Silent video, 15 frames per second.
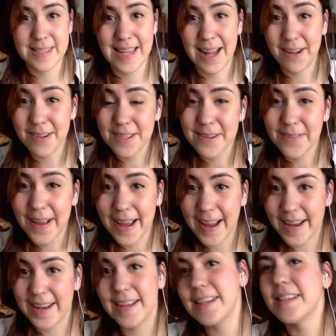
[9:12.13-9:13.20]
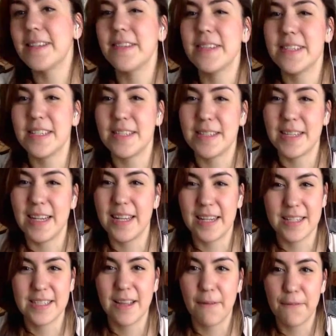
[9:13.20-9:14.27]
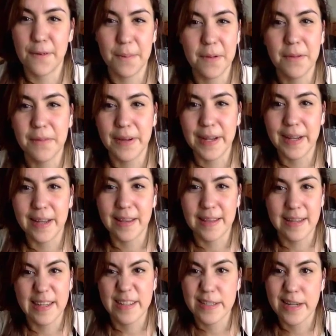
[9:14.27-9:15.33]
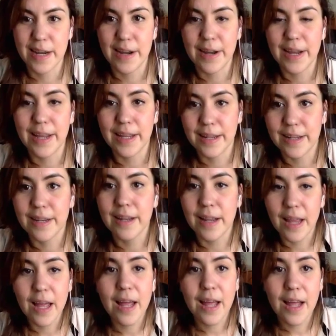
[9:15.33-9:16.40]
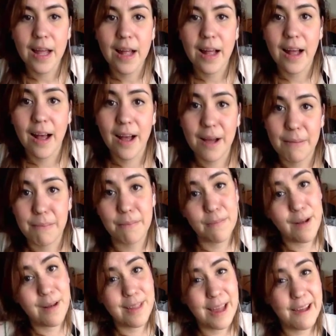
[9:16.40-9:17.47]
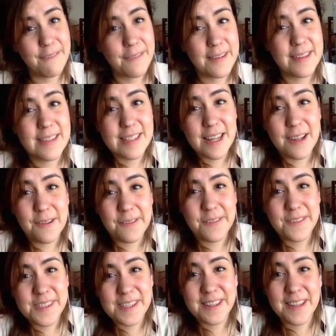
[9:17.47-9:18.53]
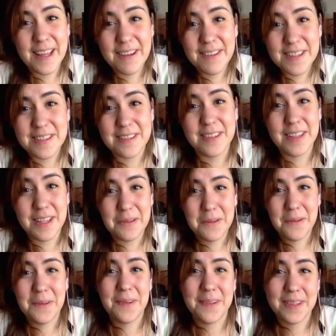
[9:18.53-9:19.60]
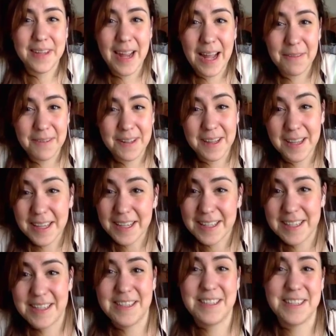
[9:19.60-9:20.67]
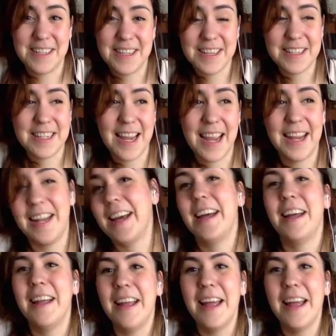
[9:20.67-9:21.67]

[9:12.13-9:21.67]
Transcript: sounds of Haida, so he's just getting us comfortable reading the dictionary and all that fun stuff. So that was really cool to have a Tlingit teacher teach Haida.